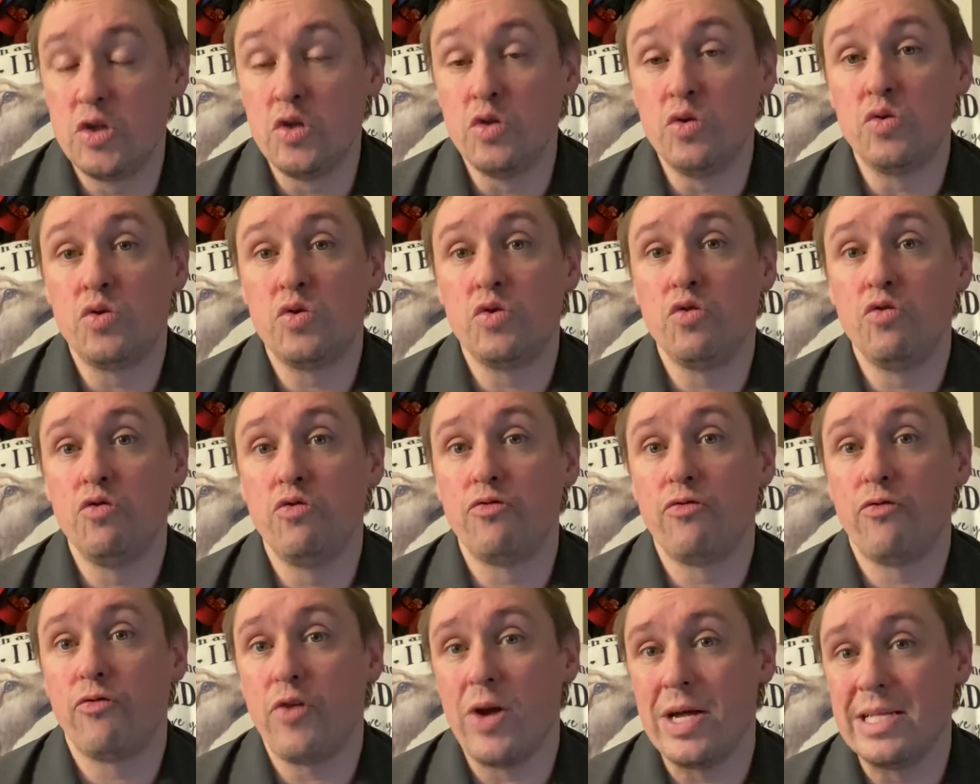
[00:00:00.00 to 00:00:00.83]
due to
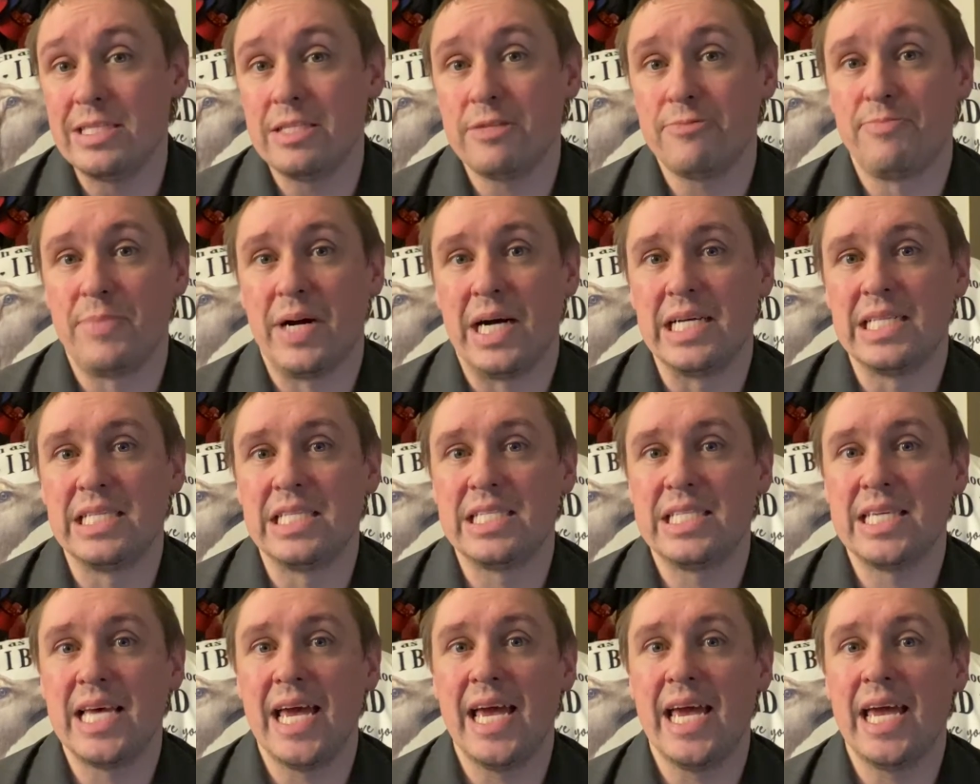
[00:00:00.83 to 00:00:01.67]
friends of mine
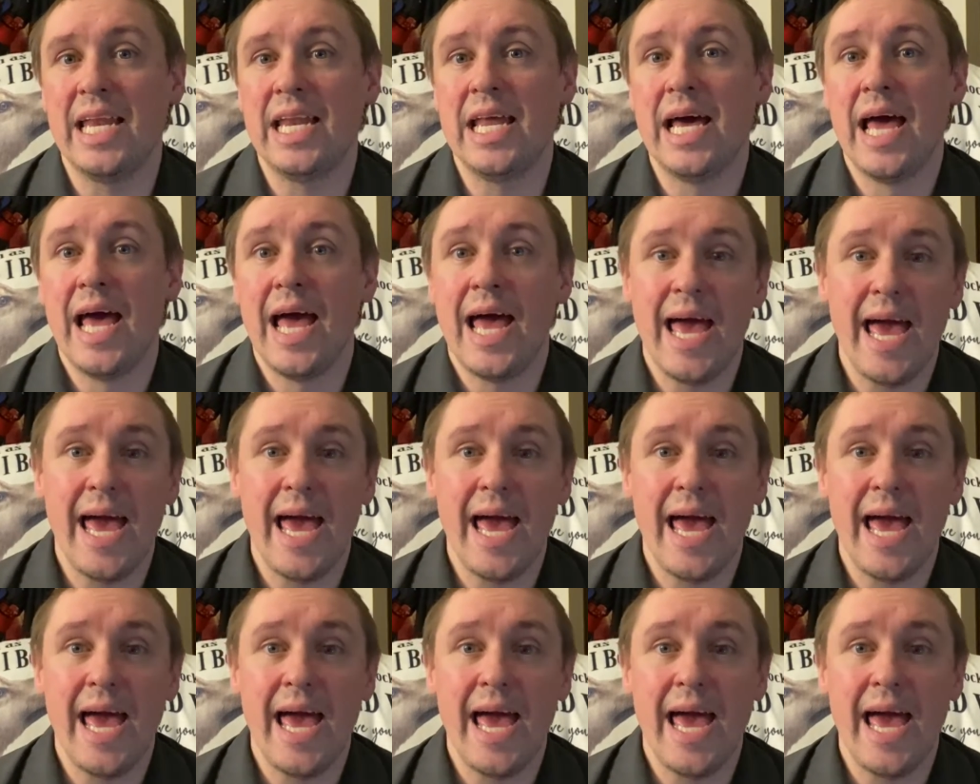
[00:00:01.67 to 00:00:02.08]
saying,